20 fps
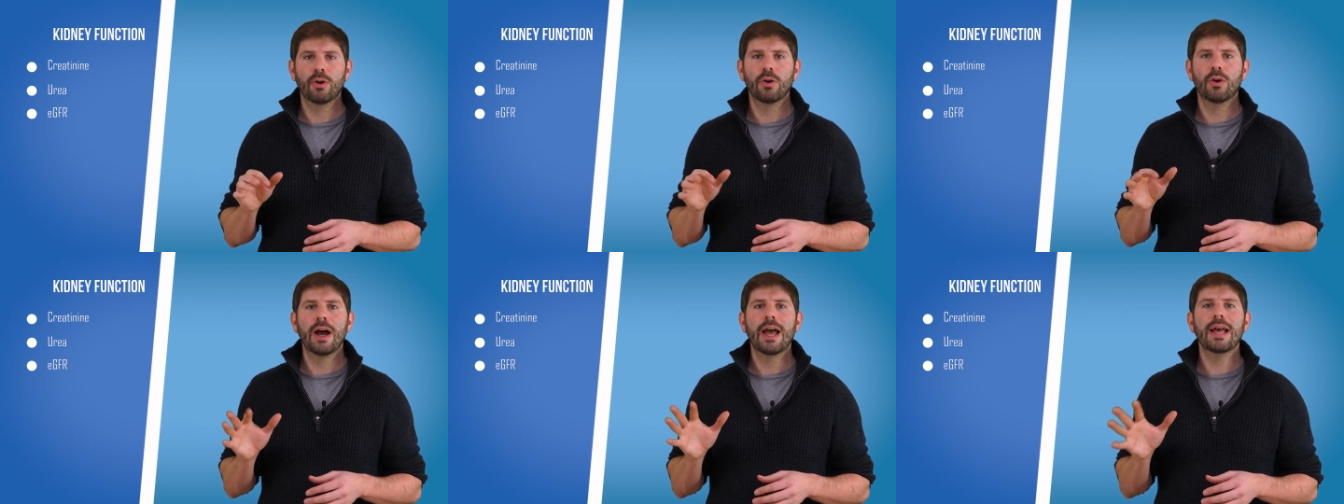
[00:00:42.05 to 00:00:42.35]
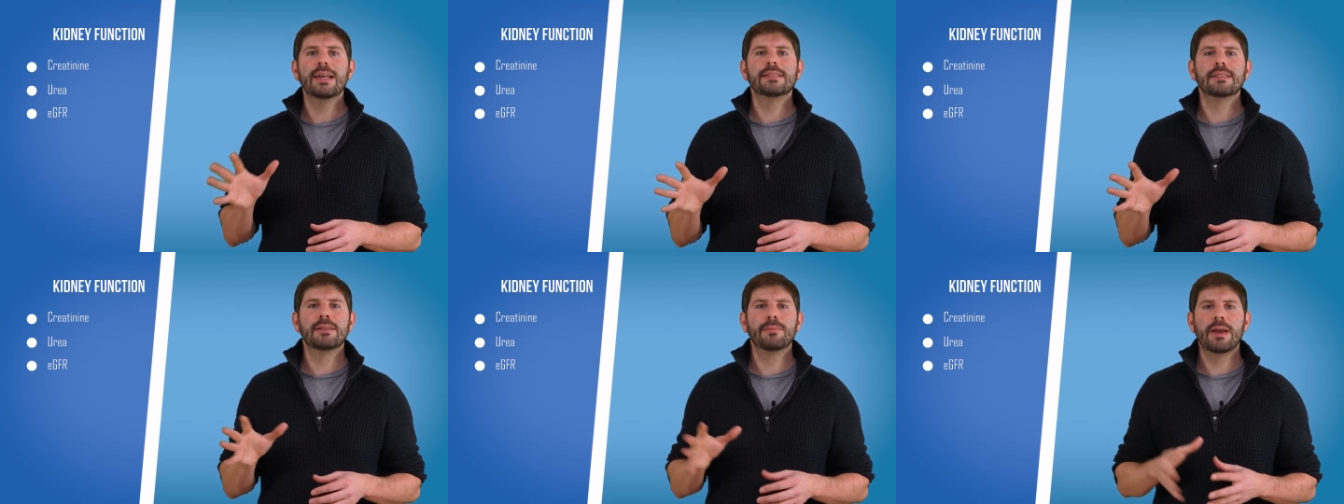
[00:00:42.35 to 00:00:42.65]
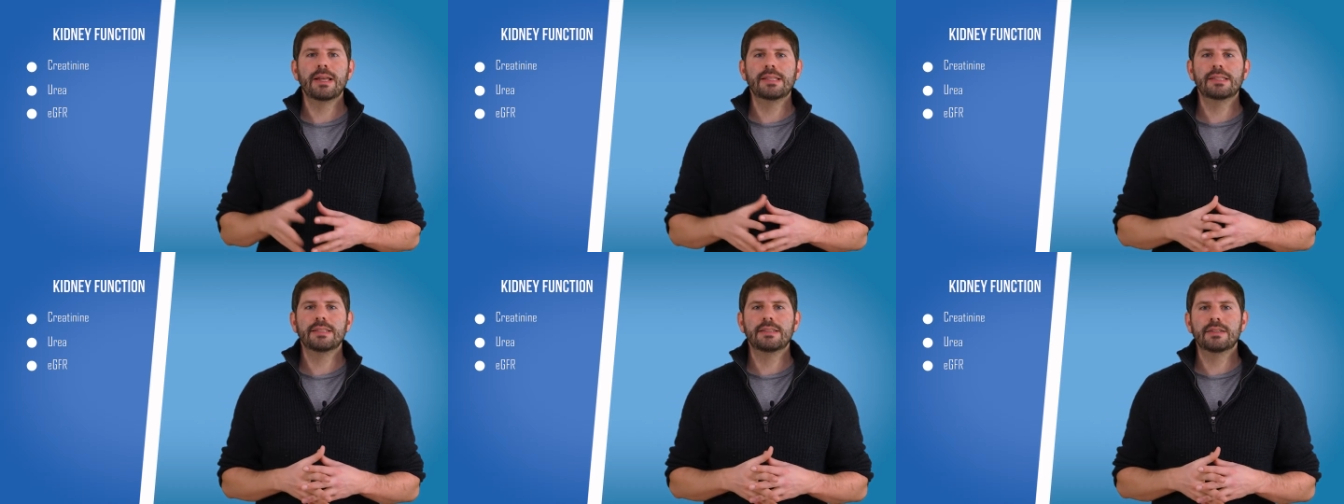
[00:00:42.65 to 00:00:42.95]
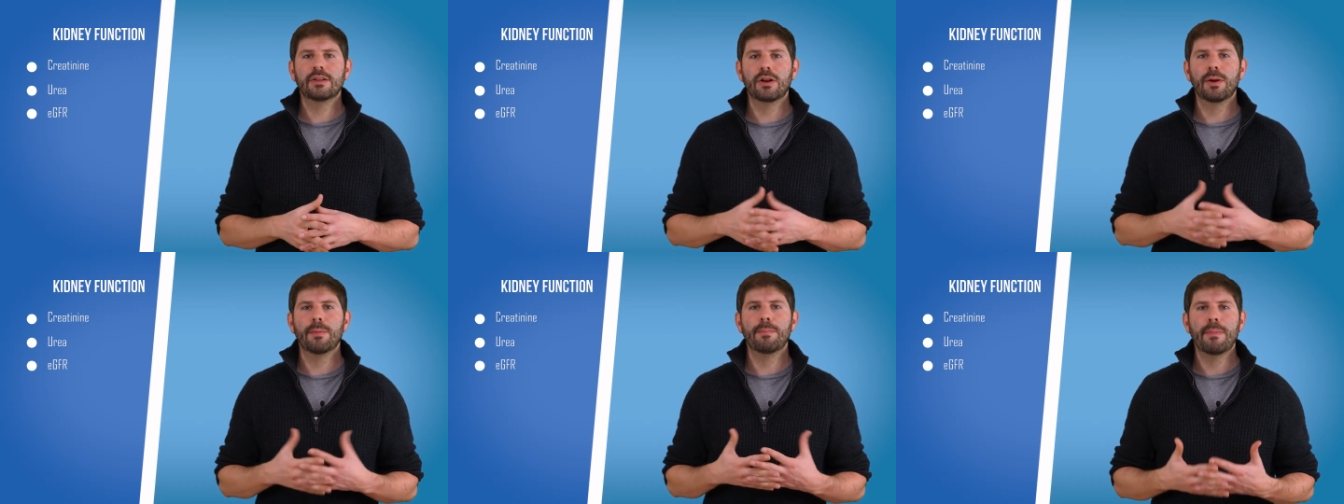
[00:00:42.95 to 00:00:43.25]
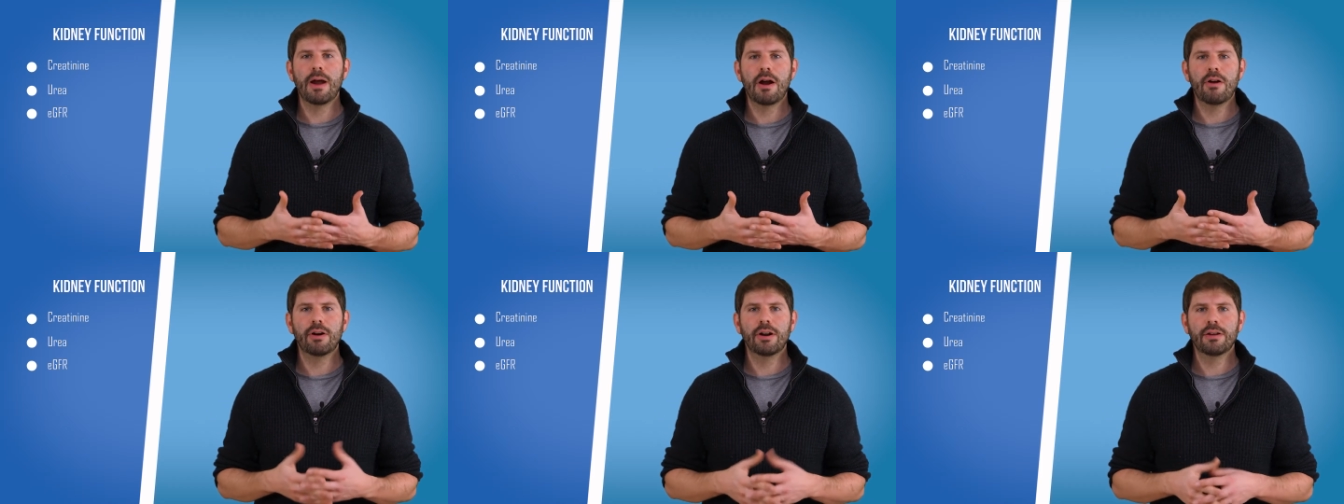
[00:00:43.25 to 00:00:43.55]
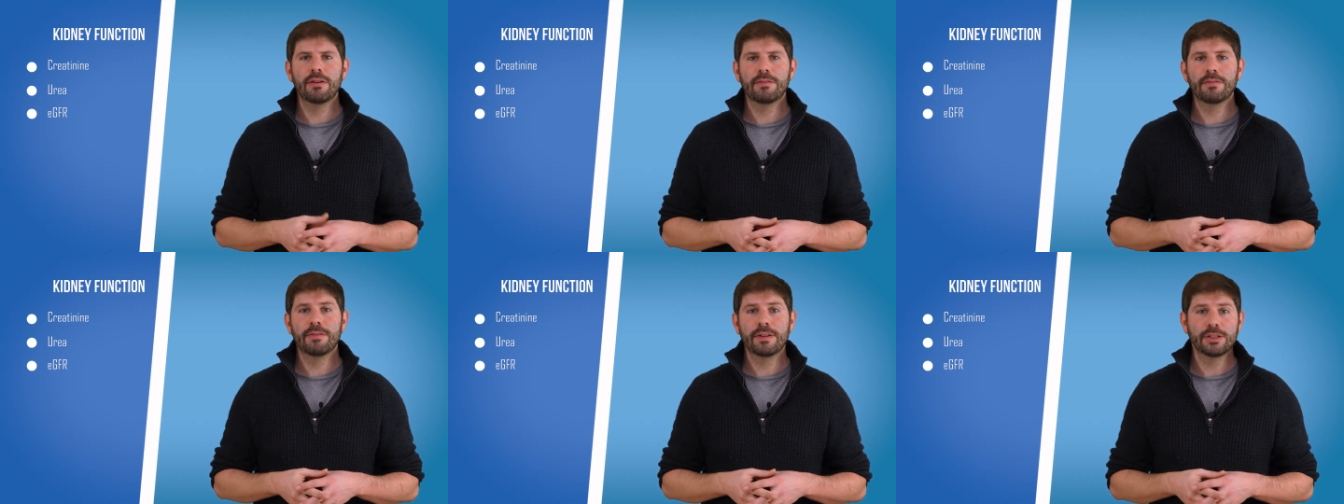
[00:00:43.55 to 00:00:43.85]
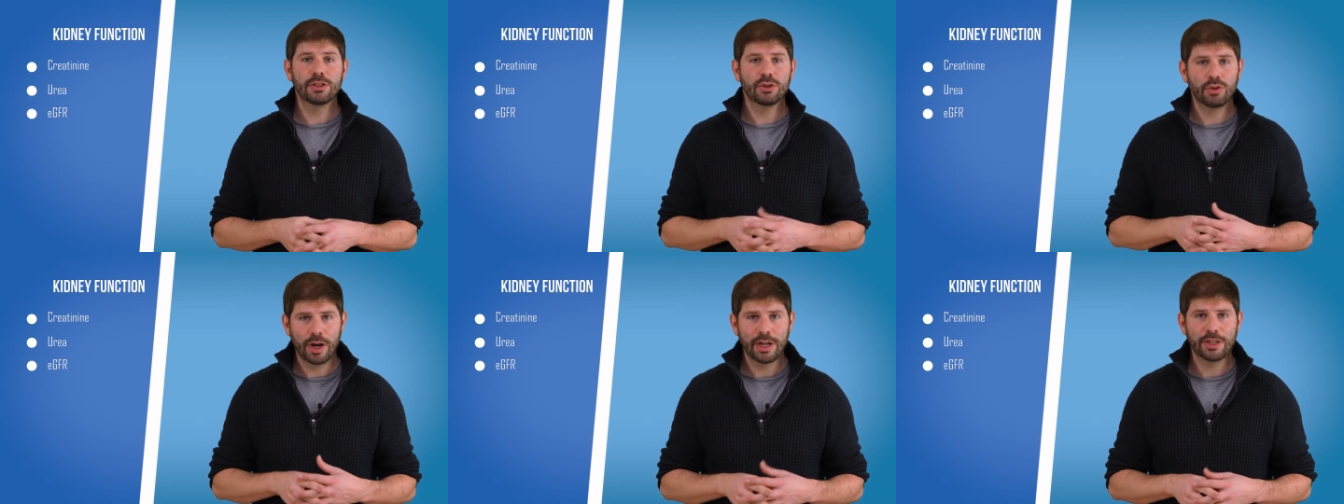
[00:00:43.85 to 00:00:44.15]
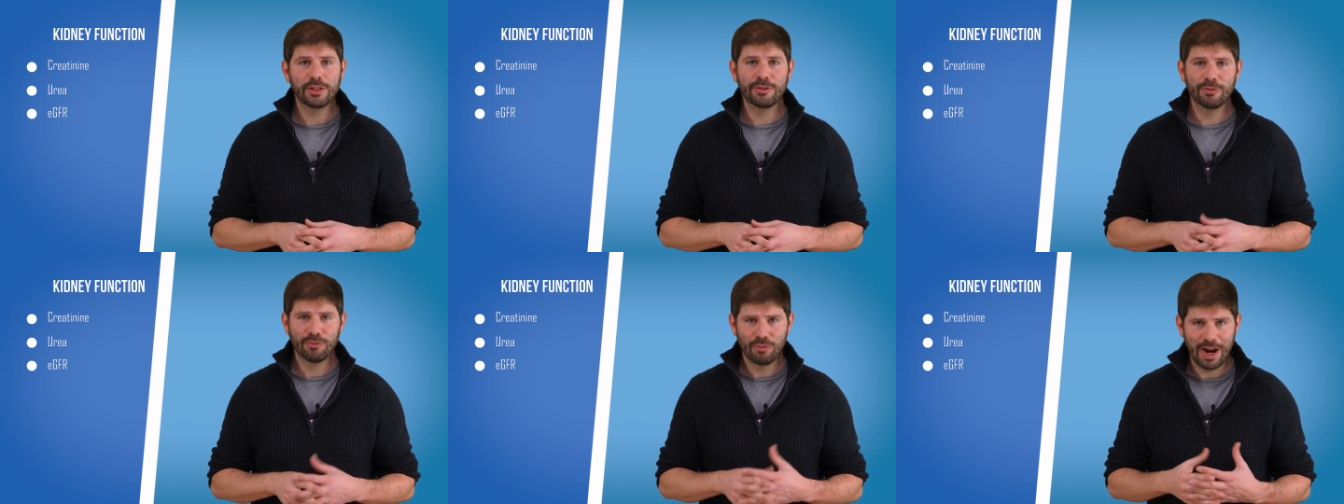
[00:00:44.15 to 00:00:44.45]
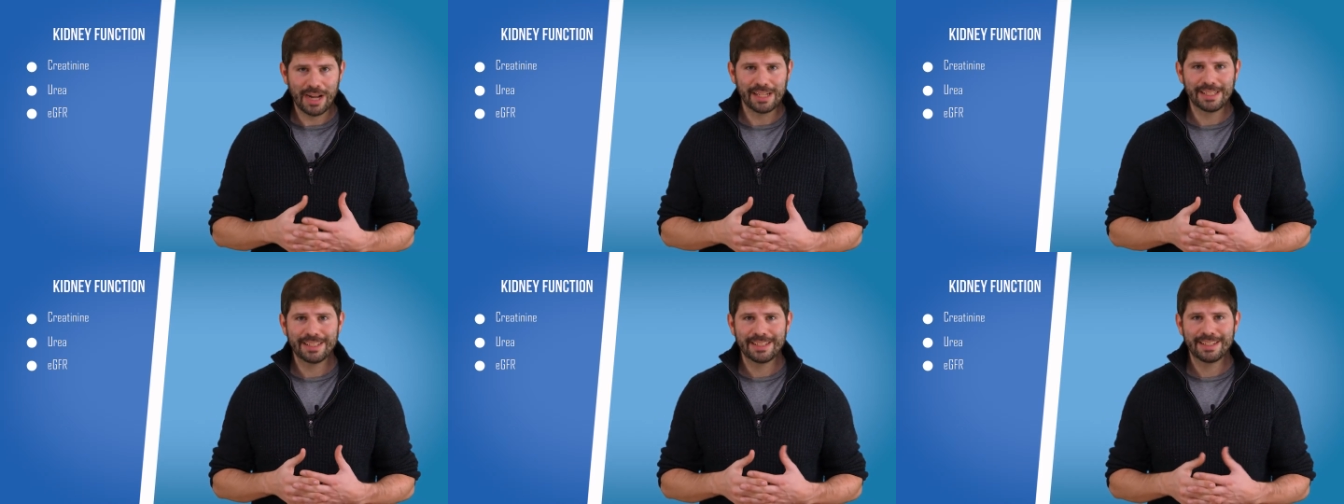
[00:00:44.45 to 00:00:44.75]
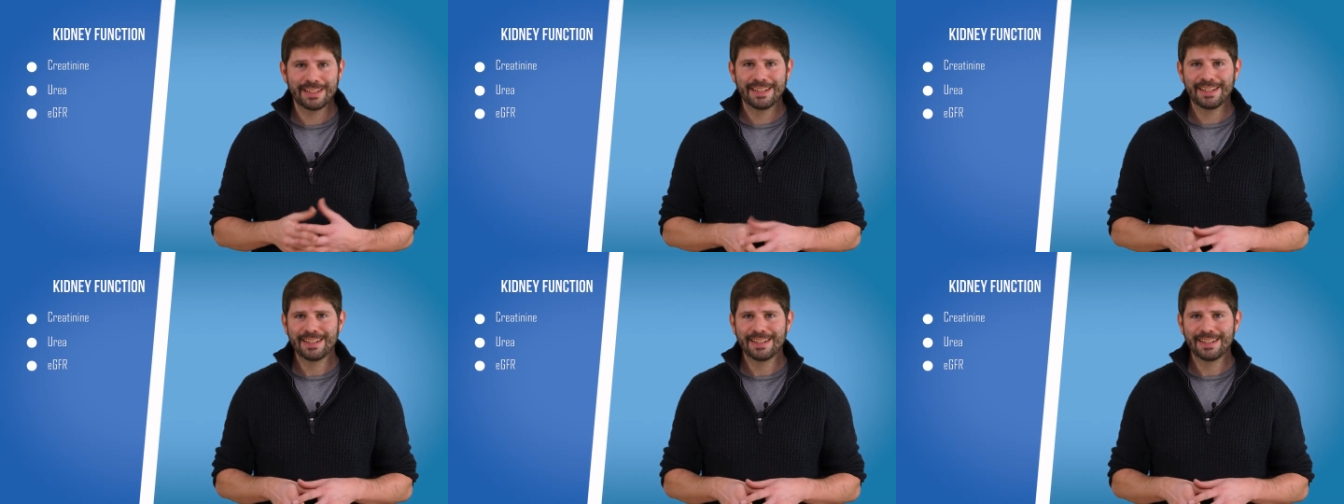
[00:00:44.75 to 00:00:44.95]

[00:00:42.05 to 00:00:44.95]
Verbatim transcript: or estimated glomerular filtration rate.